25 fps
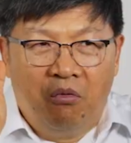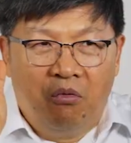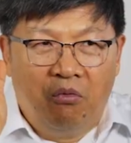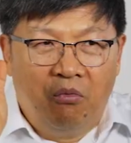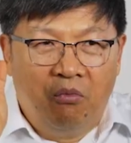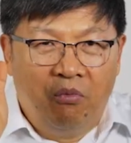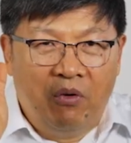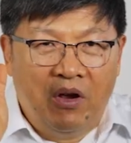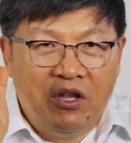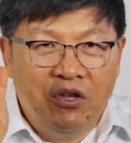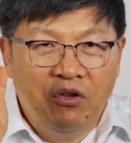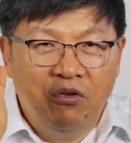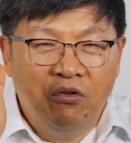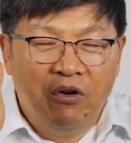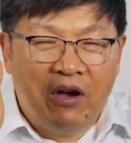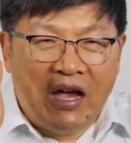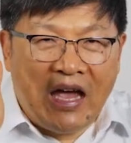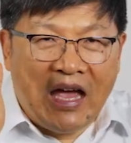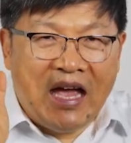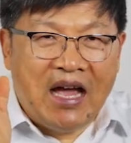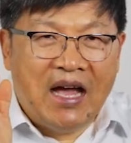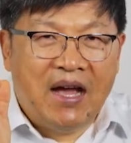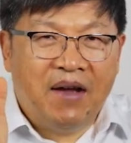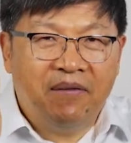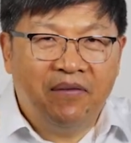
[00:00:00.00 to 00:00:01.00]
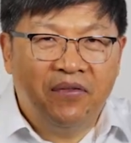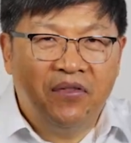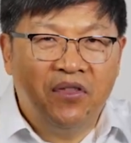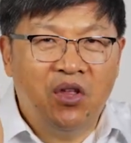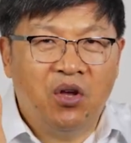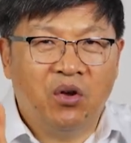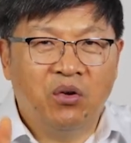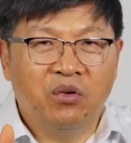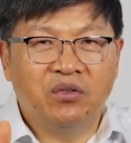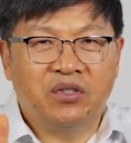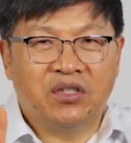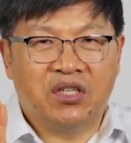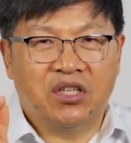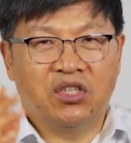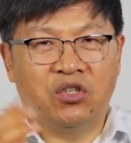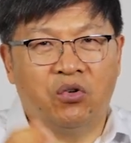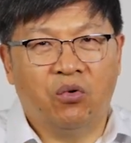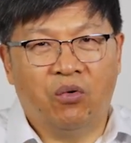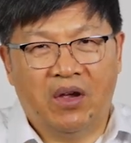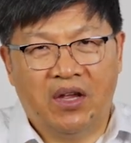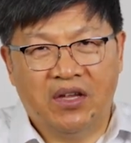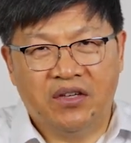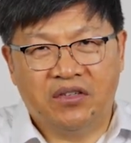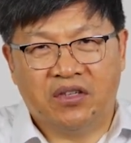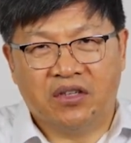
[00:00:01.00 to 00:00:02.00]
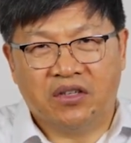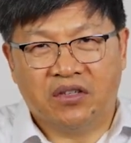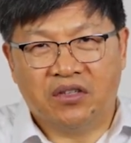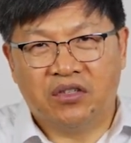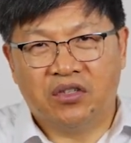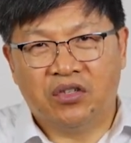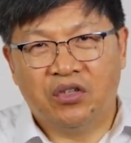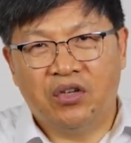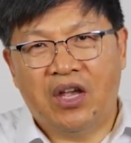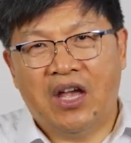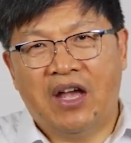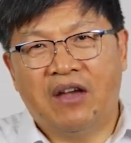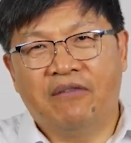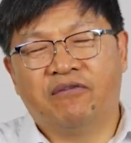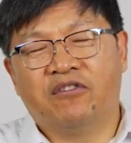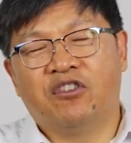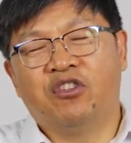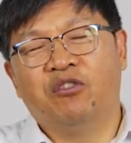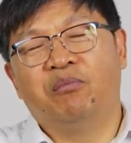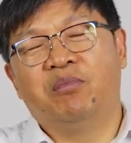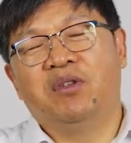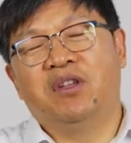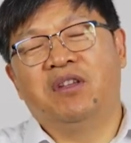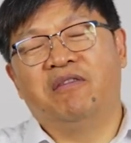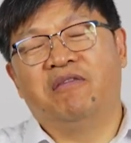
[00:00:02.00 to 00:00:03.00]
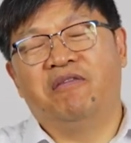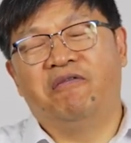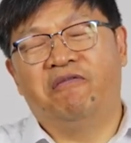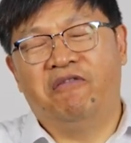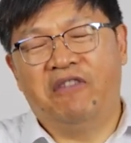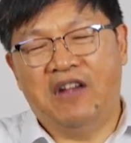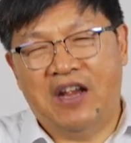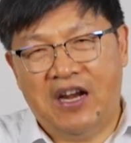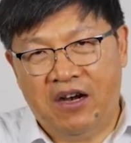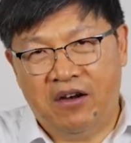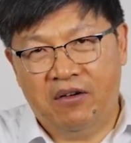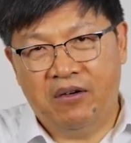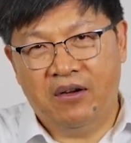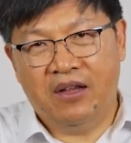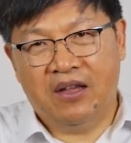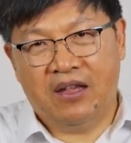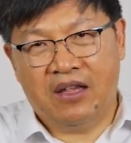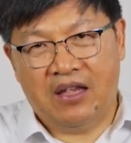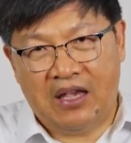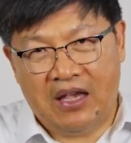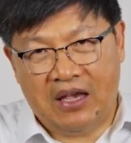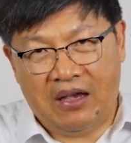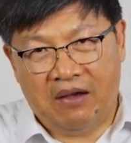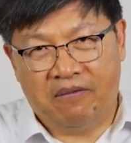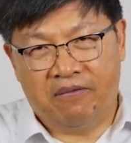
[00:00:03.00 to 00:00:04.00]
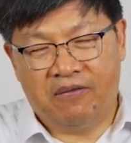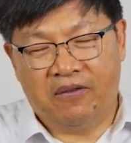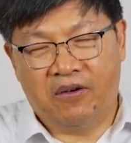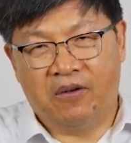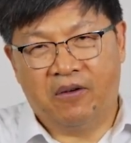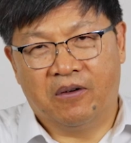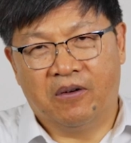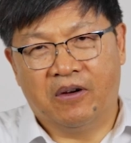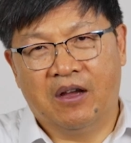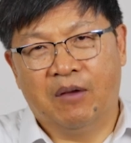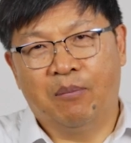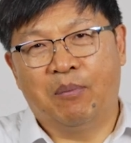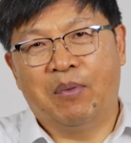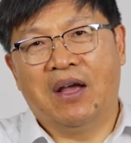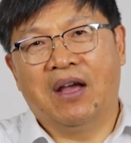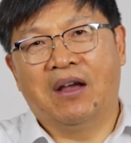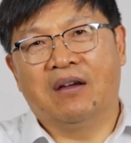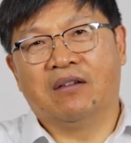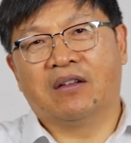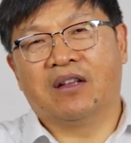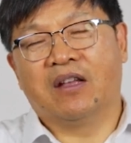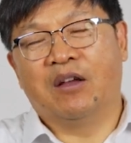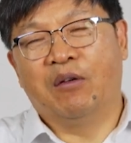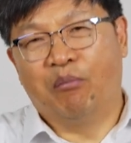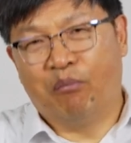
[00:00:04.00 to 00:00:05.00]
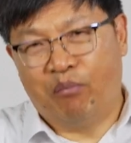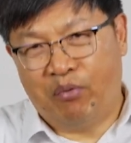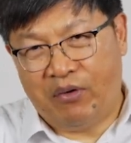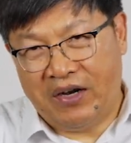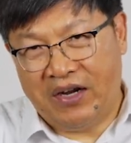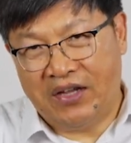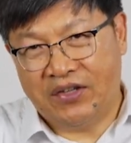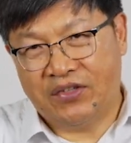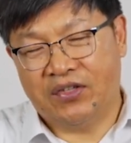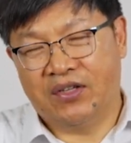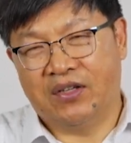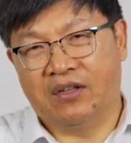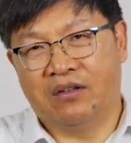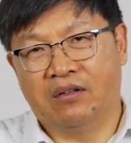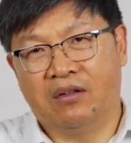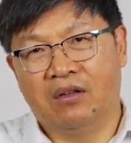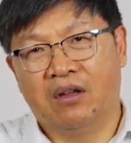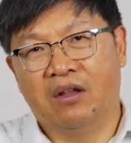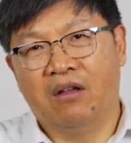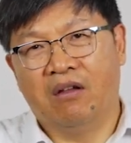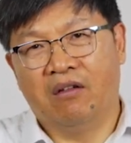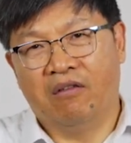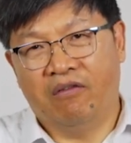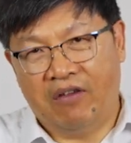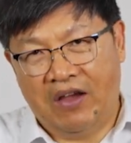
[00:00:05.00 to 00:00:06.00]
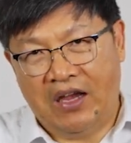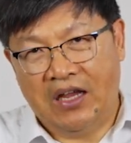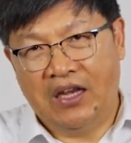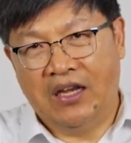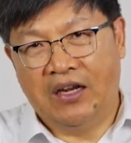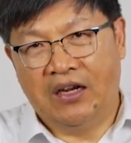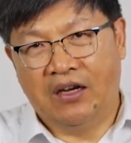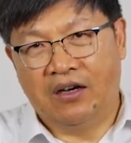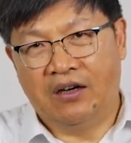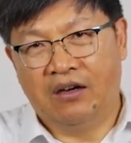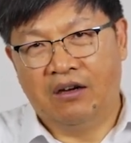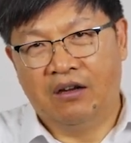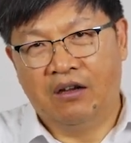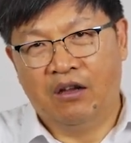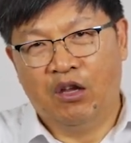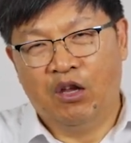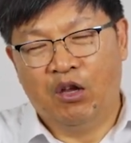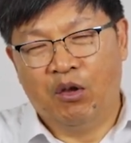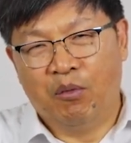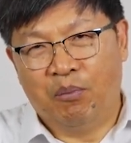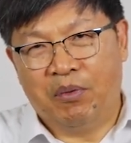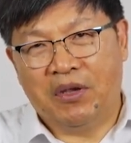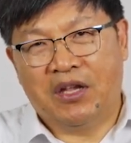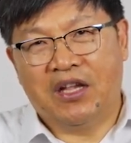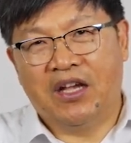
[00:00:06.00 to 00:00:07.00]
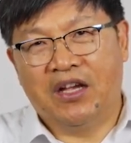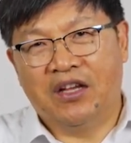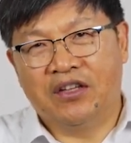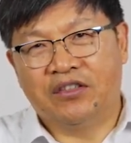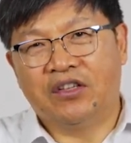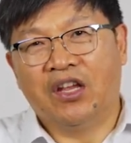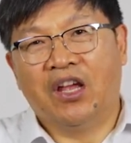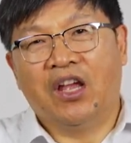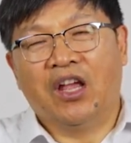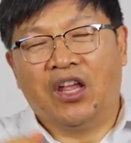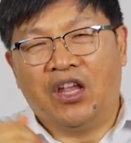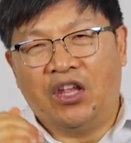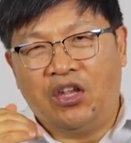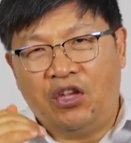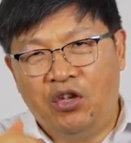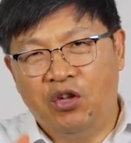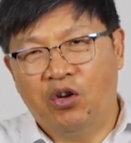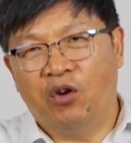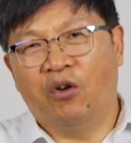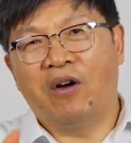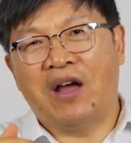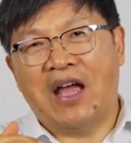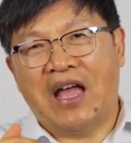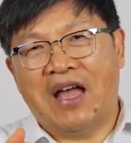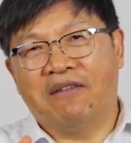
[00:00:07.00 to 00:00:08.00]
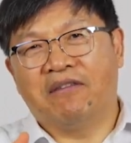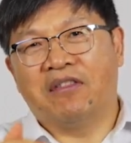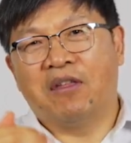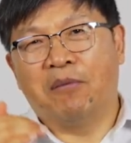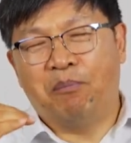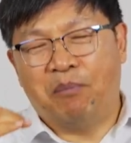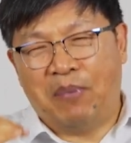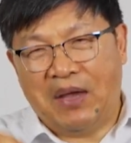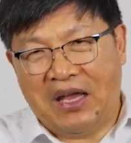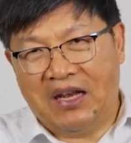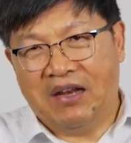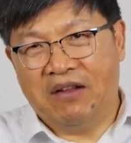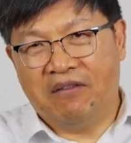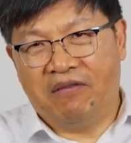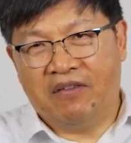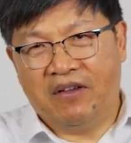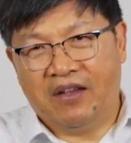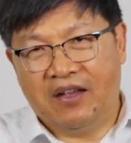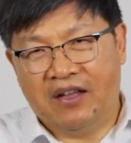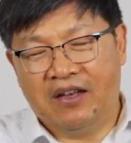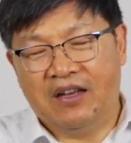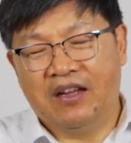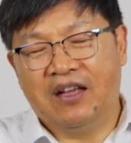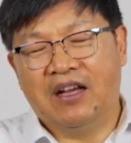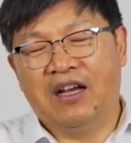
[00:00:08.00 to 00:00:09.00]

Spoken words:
when you have those situations, you have to be very careful about compression failure because you don't have the benefit